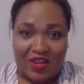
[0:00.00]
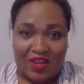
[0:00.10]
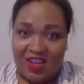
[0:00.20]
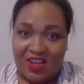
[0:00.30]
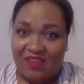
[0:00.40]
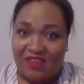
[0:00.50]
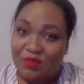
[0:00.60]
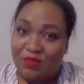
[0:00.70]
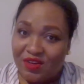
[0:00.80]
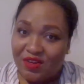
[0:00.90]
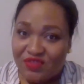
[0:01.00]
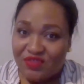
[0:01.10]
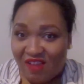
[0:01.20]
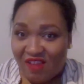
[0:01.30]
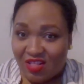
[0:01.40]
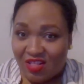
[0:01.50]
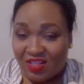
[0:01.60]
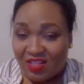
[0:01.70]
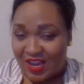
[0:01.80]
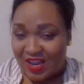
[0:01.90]
if I'm gonna travel, I
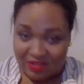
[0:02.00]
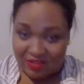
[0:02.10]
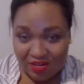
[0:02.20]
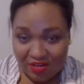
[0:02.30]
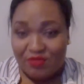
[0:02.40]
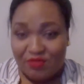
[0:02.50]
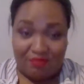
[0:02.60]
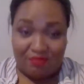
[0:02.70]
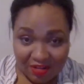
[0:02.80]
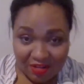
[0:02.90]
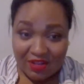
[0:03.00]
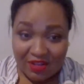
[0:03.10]
have to look really, really good,